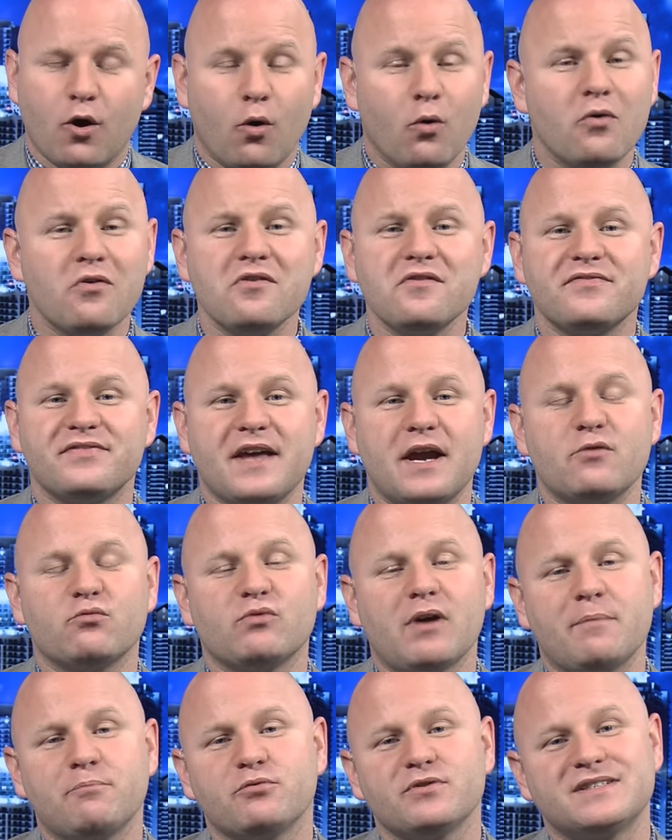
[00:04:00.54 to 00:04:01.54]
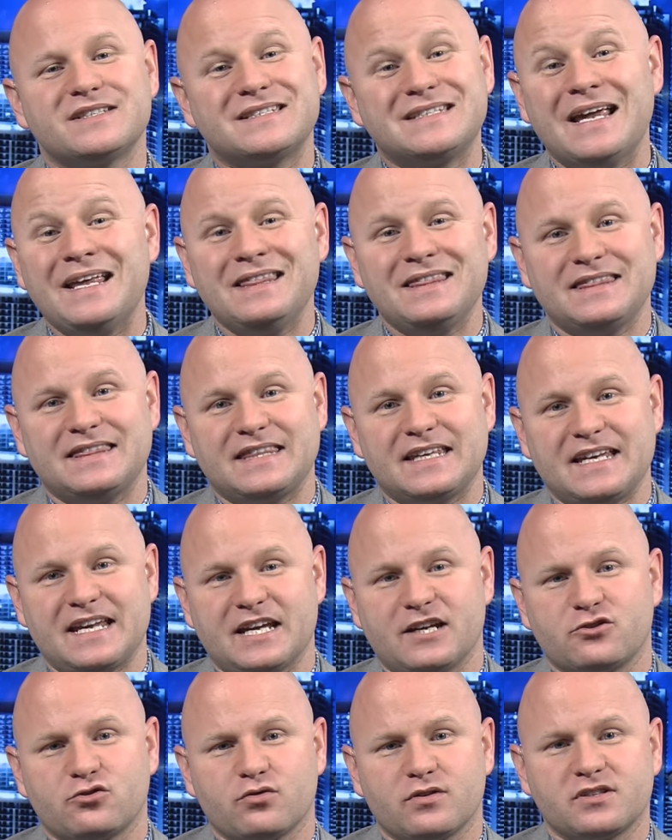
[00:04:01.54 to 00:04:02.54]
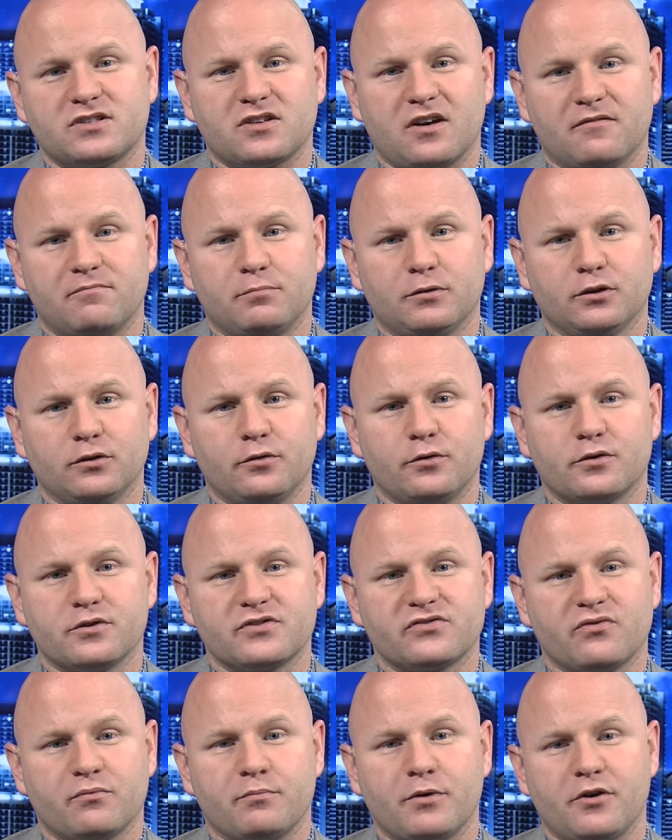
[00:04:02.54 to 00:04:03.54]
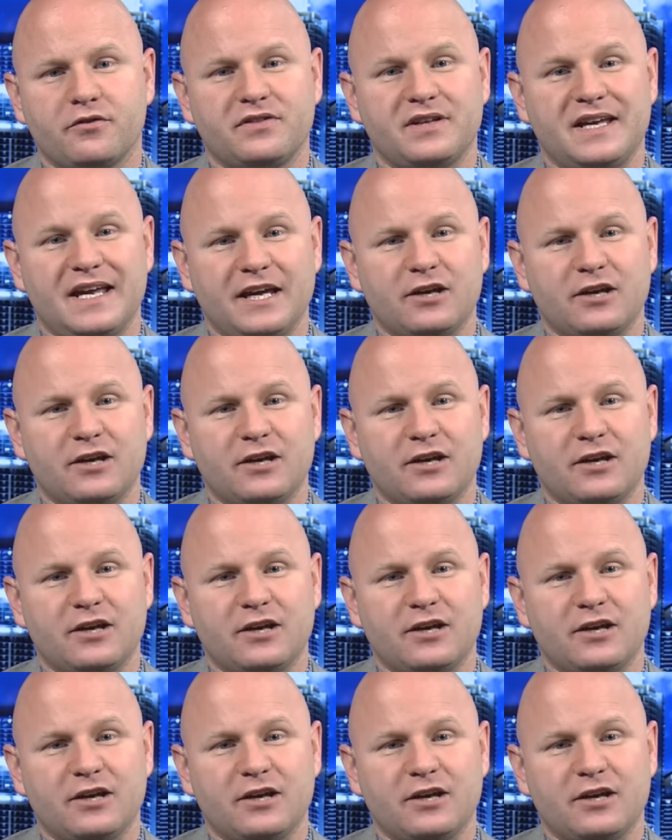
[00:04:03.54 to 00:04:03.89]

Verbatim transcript: or they represent the interests of polluters from both the